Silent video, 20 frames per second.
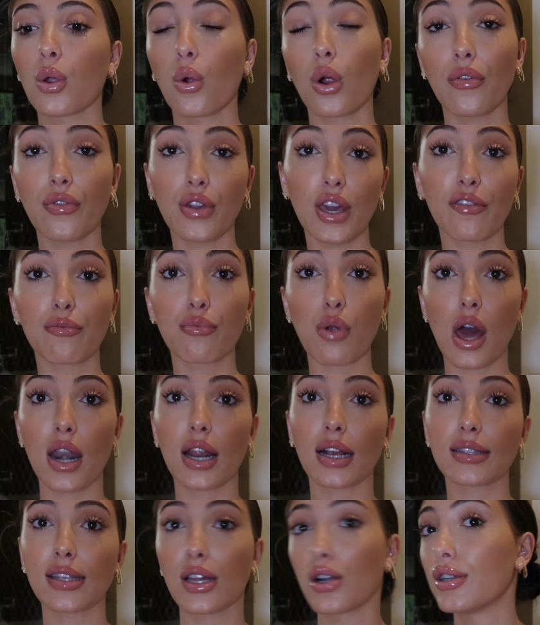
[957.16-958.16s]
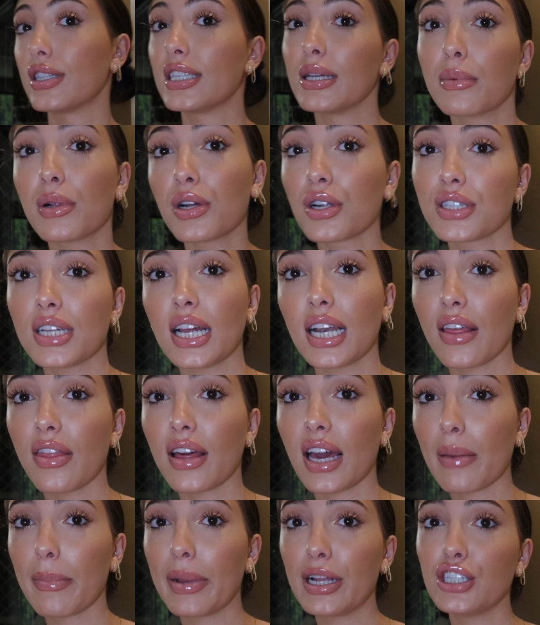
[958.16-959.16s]
or if you have products that are similar to
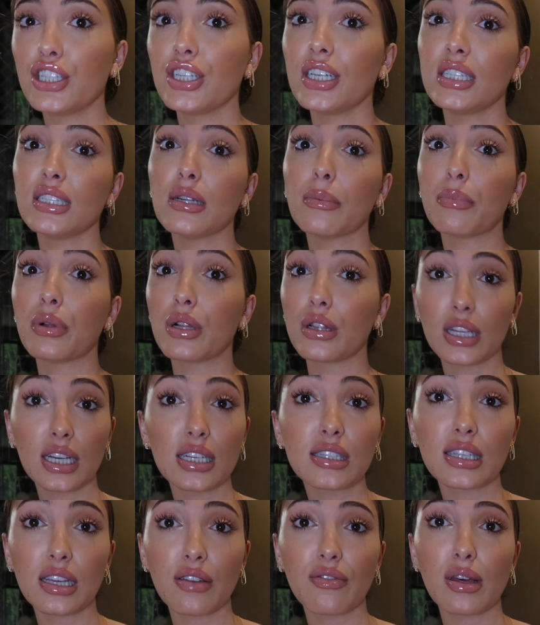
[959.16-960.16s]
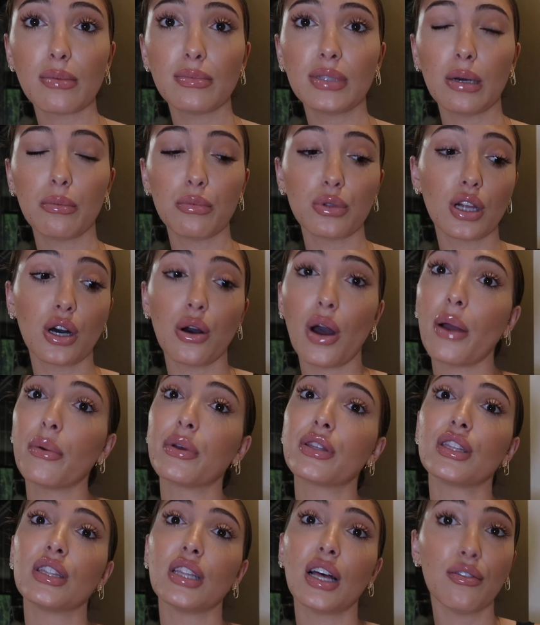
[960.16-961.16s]
anything I mentioned, please leave them down below. I
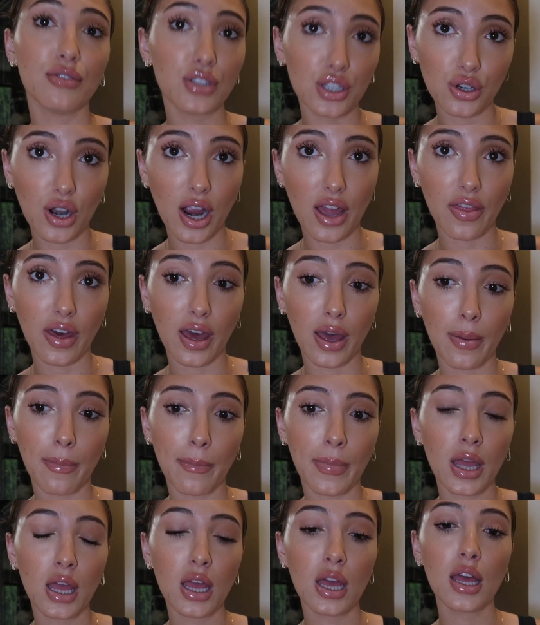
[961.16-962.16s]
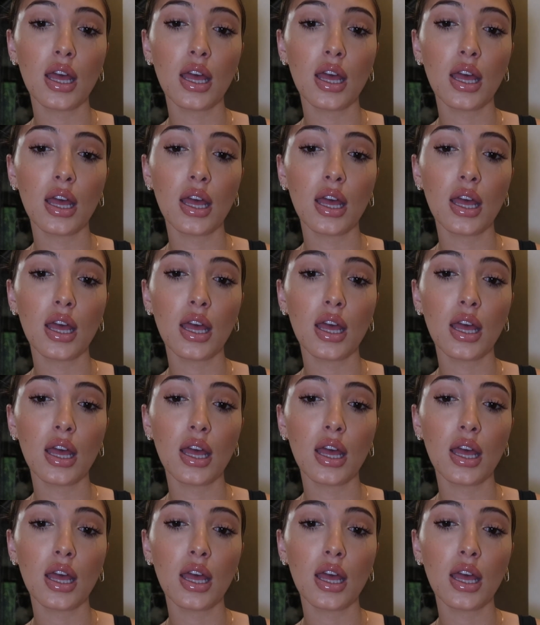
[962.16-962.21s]
would love to try them.